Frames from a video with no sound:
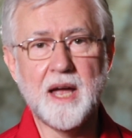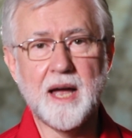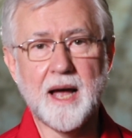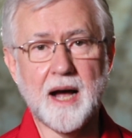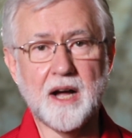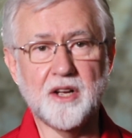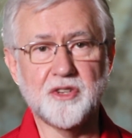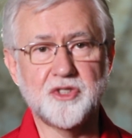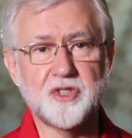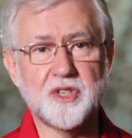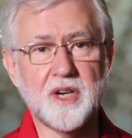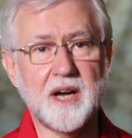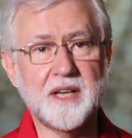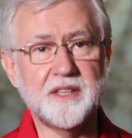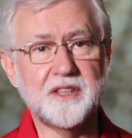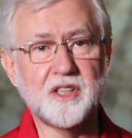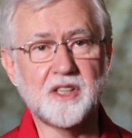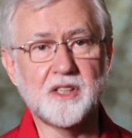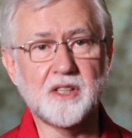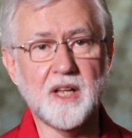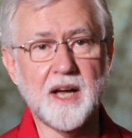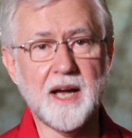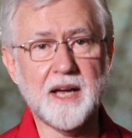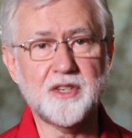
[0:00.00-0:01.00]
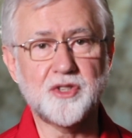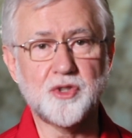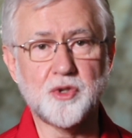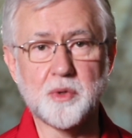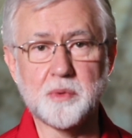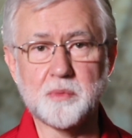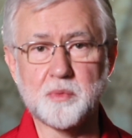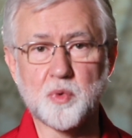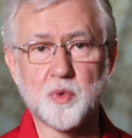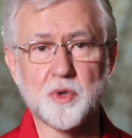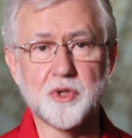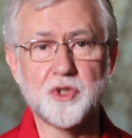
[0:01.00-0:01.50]
outside the
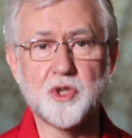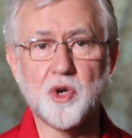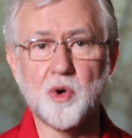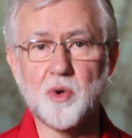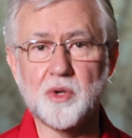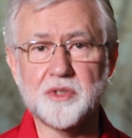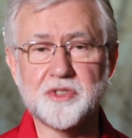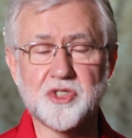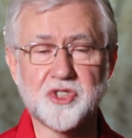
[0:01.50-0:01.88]
classrooms were told